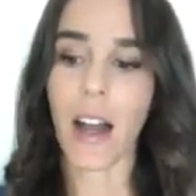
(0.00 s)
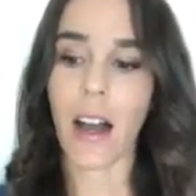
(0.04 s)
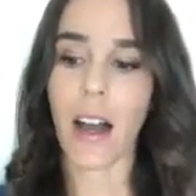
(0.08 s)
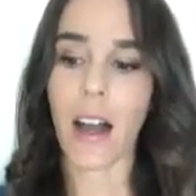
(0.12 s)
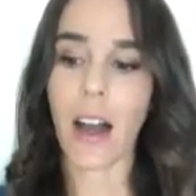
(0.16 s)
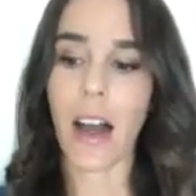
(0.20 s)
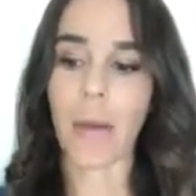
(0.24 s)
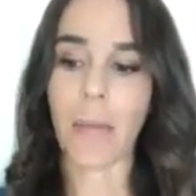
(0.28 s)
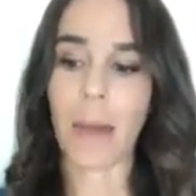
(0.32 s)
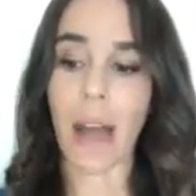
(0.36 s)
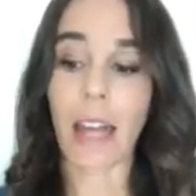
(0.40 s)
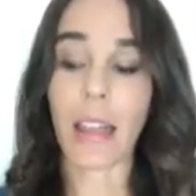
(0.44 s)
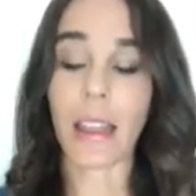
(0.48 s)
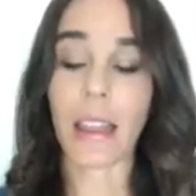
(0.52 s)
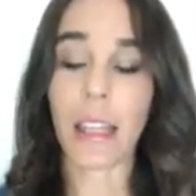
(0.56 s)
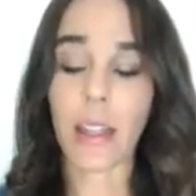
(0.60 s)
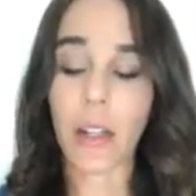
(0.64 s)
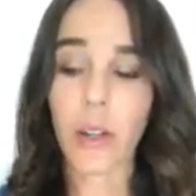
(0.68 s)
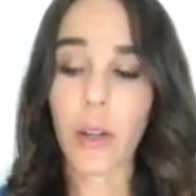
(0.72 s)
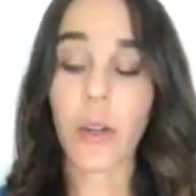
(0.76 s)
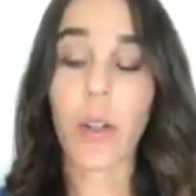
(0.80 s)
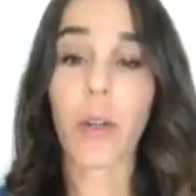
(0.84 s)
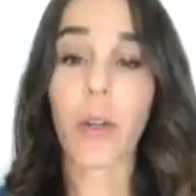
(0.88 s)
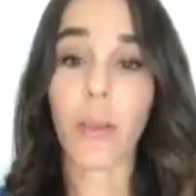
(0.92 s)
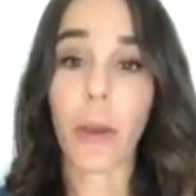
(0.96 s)
I
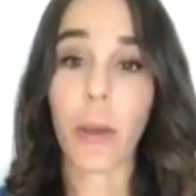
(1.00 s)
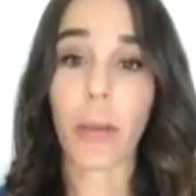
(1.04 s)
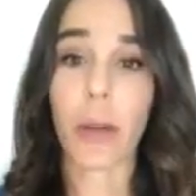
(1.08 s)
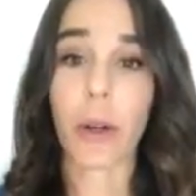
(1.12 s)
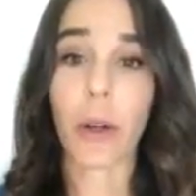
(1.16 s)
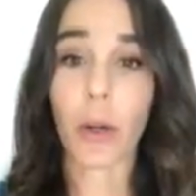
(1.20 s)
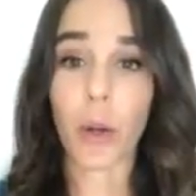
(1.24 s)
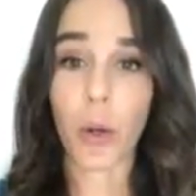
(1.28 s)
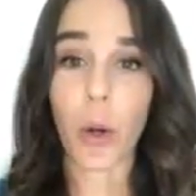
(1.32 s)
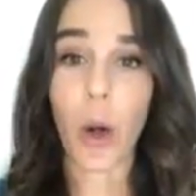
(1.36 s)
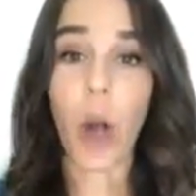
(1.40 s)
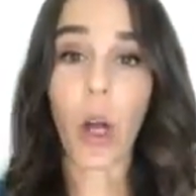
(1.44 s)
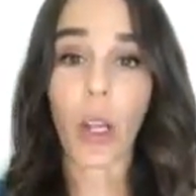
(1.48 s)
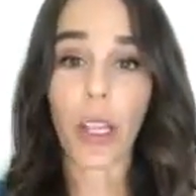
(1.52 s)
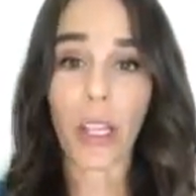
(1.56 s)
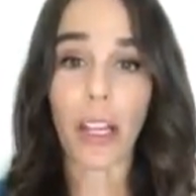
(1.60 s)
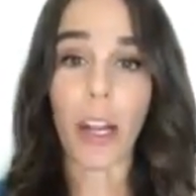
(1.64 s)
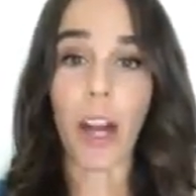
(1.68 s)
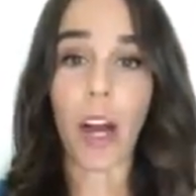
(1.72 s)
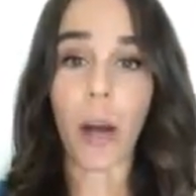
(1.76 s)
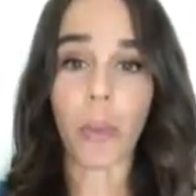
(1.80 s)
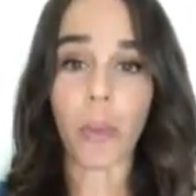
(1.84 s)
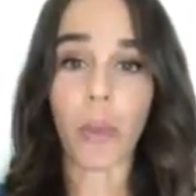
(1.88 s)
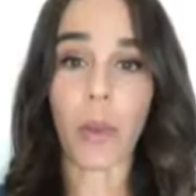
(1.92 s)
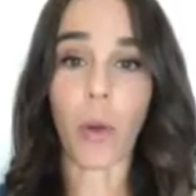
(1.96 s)
literally remember crawling
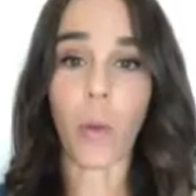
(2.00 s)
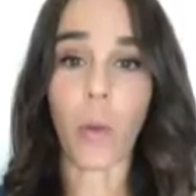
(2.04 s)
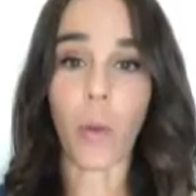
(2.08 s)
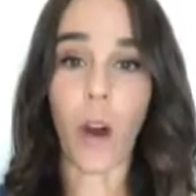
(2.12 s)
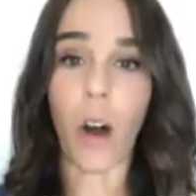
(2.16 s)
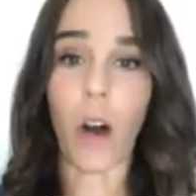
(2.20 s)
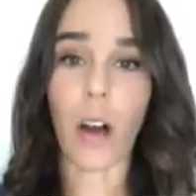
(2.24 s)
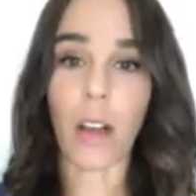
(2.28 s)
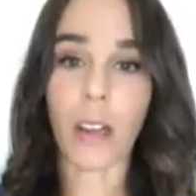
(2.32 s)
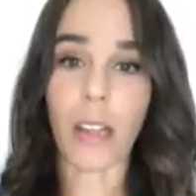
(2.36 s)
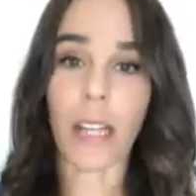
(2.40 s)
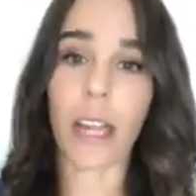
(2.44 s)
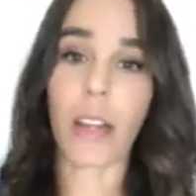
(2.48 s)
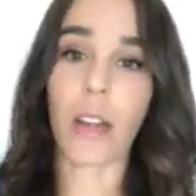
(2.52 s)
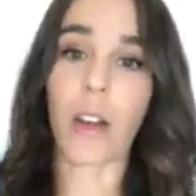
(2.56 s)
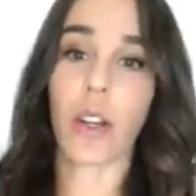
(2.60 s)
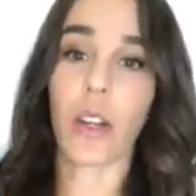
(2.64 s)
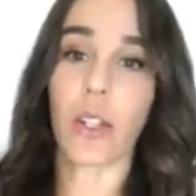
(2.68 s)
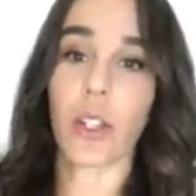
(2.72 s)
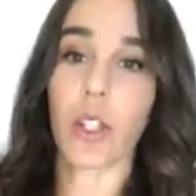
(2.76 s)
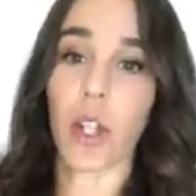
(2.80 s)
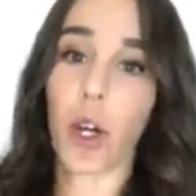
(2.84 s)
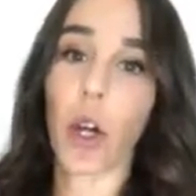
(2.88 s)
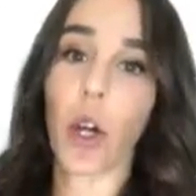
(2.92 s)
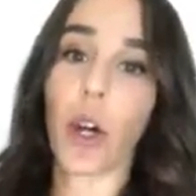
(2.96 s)
up the wall, like
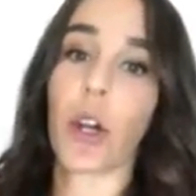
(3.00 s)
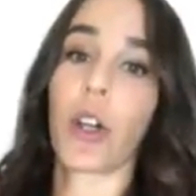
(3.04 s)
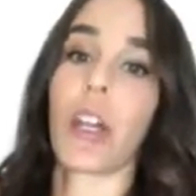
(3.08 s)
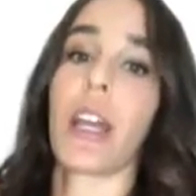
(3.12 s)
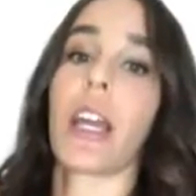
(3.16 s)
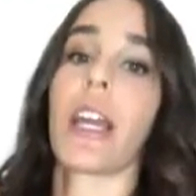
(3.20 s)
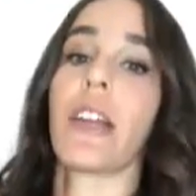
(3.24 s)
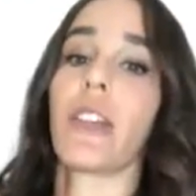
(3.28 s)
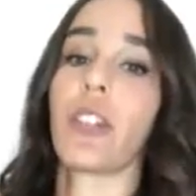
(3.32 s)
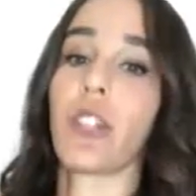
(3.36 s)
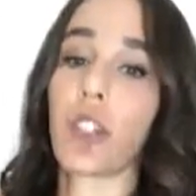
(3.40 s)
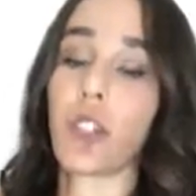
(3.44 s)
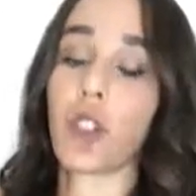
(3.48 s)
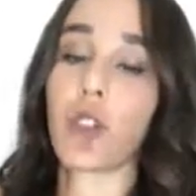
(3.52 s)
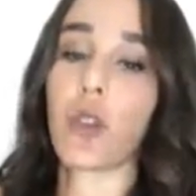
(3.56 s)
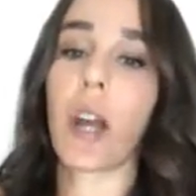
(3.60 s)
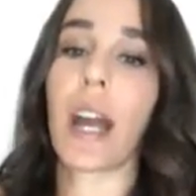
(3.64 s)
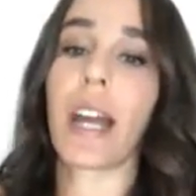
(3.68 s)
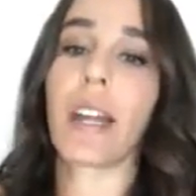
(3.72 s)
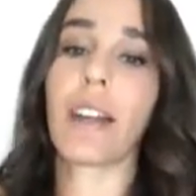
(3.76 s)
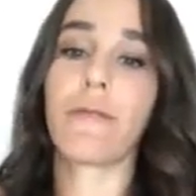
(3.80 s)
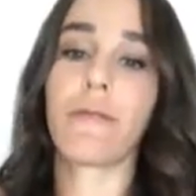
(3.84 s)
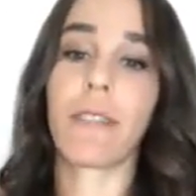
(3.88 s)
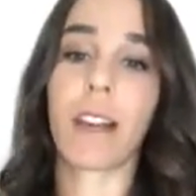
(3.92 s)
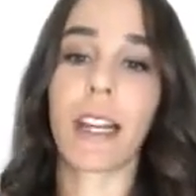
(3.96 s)
turning and just
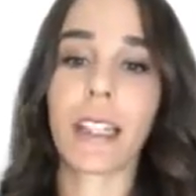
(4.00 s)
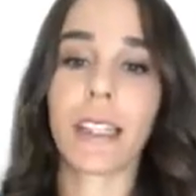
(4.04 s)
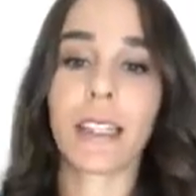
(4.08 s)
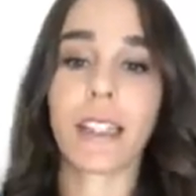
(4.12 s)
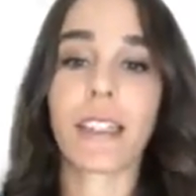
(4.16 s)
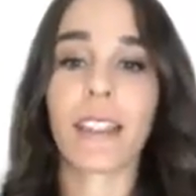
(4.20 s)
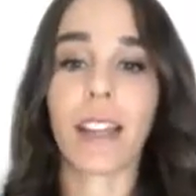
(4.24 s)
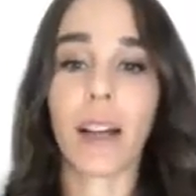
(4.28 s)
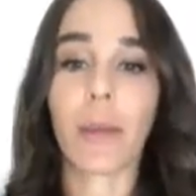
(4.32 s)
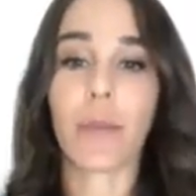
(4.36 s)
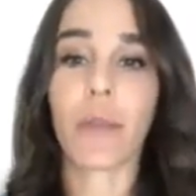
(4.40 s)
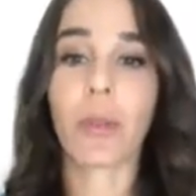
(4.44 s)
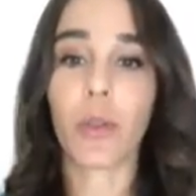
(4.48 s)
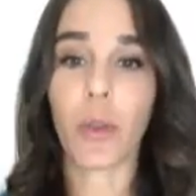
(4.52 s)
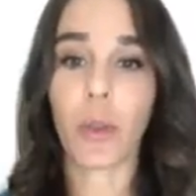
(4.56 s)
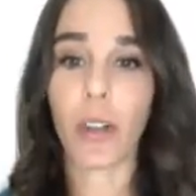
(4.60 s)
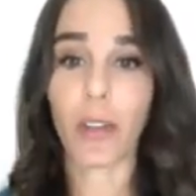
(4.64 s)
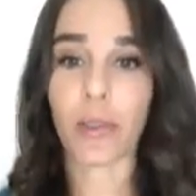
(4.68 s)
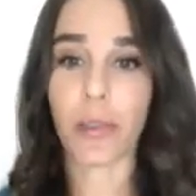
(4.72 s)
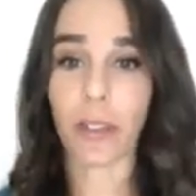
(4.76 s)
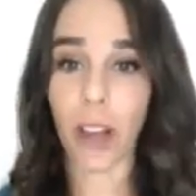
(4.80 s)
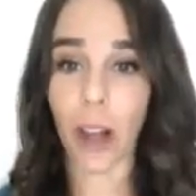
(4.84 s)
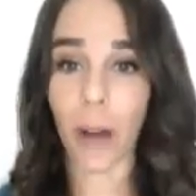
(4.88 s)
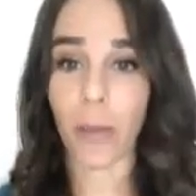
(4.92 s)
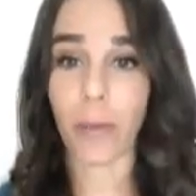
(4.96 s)
trying to find some sort
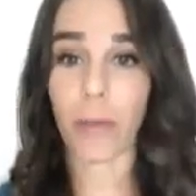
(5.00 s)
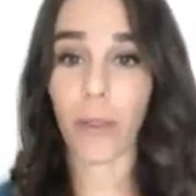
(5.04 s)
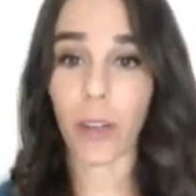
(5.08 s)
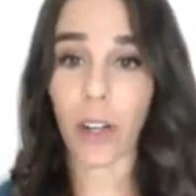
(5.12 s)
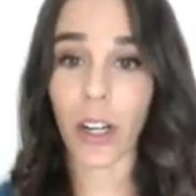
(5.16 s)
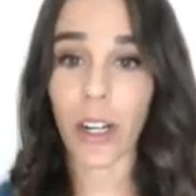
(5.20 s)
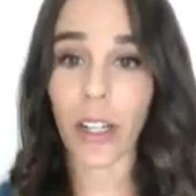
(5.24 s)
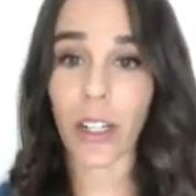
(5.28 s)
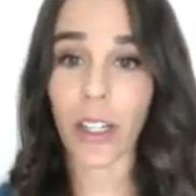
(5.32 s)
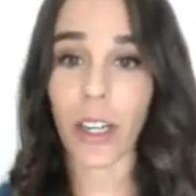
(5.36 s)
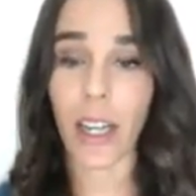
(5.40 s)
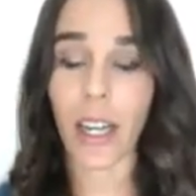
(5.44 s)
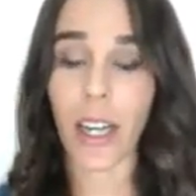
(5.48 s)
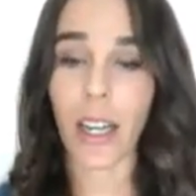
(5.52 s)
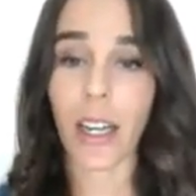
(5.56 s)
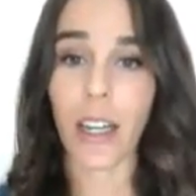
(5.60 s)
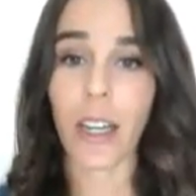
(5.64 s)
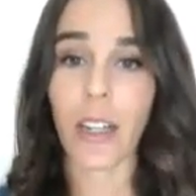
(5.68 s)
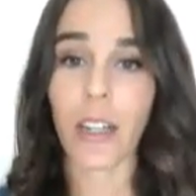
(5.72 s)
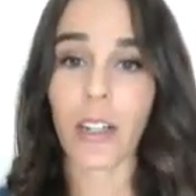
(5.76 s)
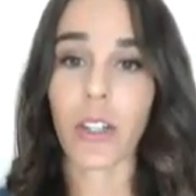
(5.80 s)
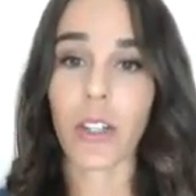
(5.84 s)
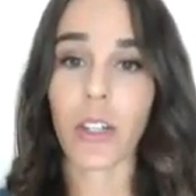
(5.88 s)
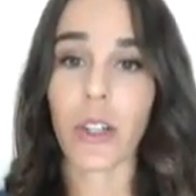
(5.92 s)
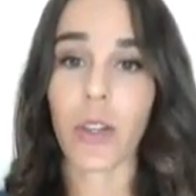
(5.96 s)
of comfort
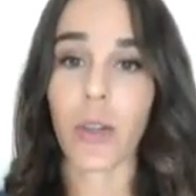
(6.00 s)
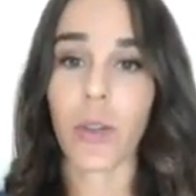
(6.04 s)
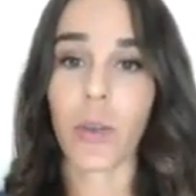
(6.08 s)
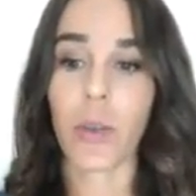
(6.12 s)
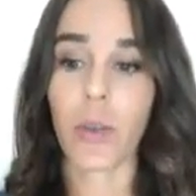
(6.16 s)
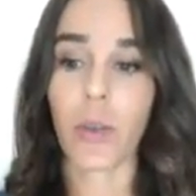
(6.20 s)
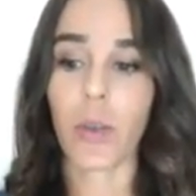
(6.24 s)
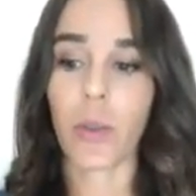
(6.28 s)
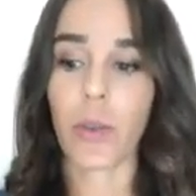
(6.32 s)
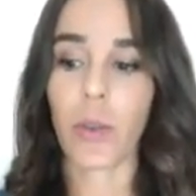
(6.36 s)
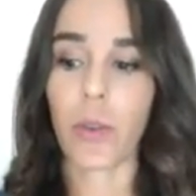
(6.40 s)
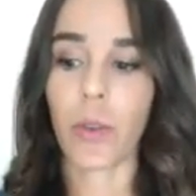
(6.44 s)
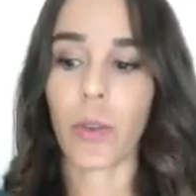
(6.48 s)
to